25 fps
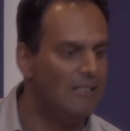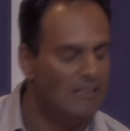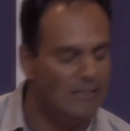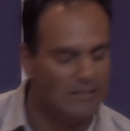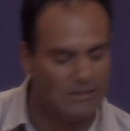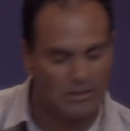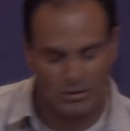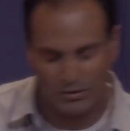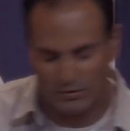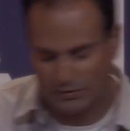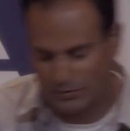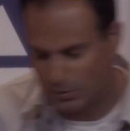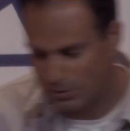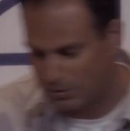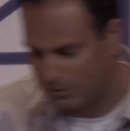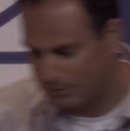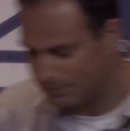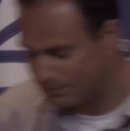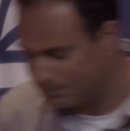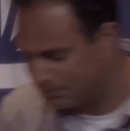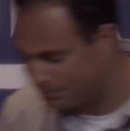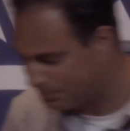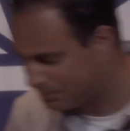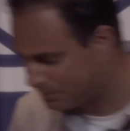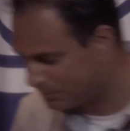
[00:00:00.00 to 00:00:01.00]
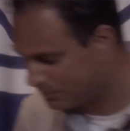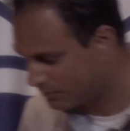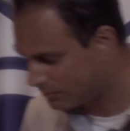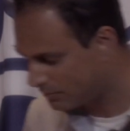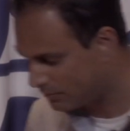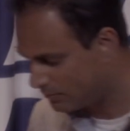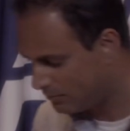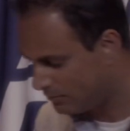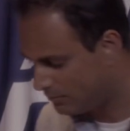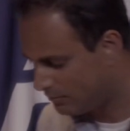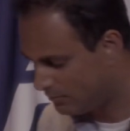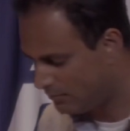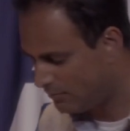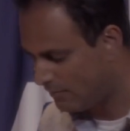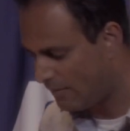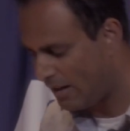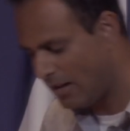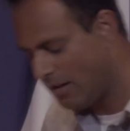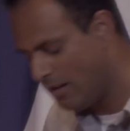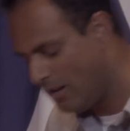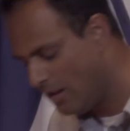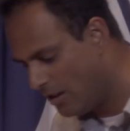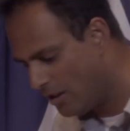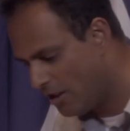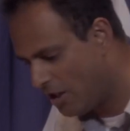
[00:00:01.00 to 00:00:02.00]
and so forth.
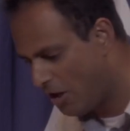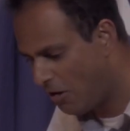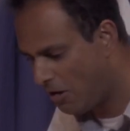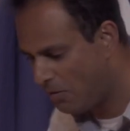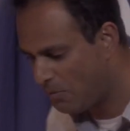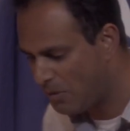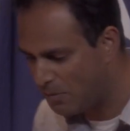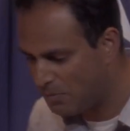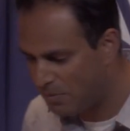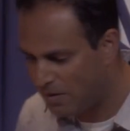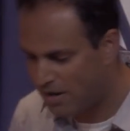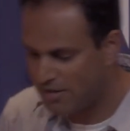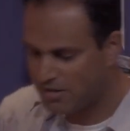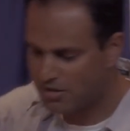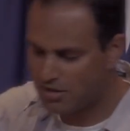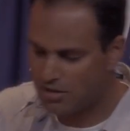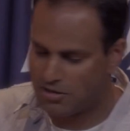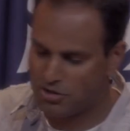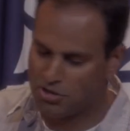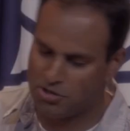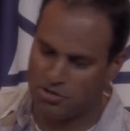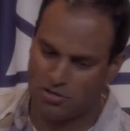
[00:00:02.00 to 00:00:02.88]
During my PhD,